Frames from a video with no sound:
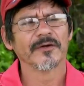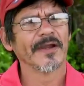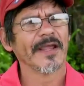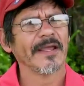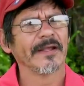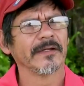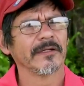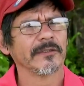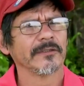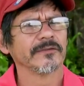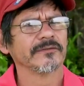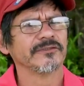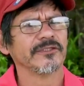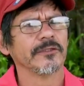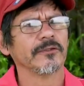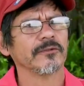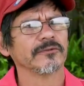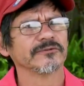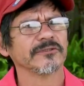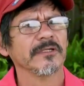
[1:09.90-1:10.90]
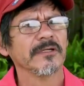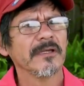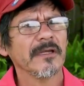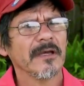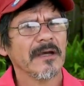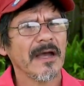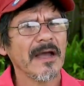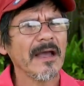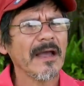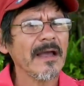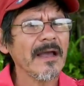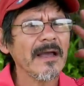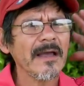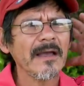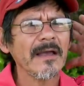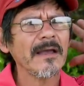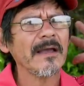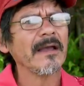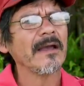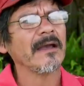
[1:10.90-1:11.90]
head hurt. She goes,
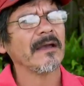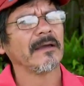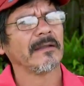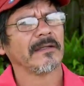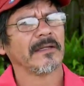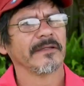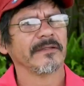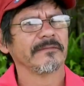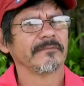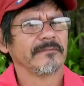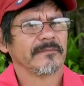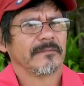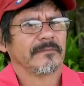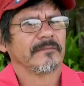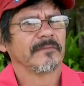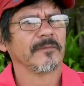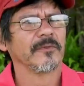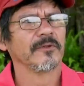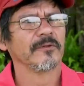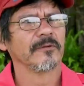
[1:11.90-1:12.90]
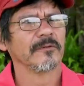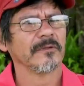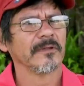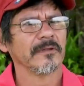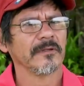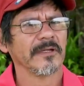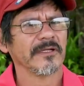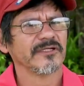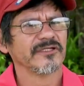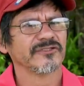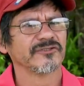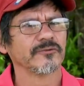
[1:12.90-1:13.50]
ah, like, you know, like you're